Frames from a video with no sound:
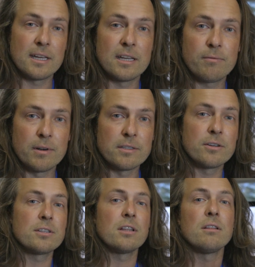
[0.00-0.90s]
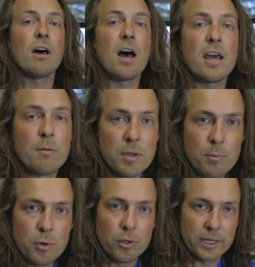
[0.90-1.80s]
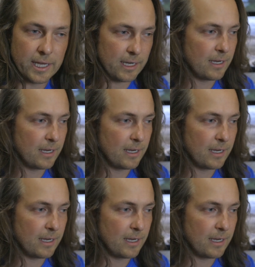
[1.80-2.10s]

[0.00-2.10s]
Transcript: difference. There's a lot of people that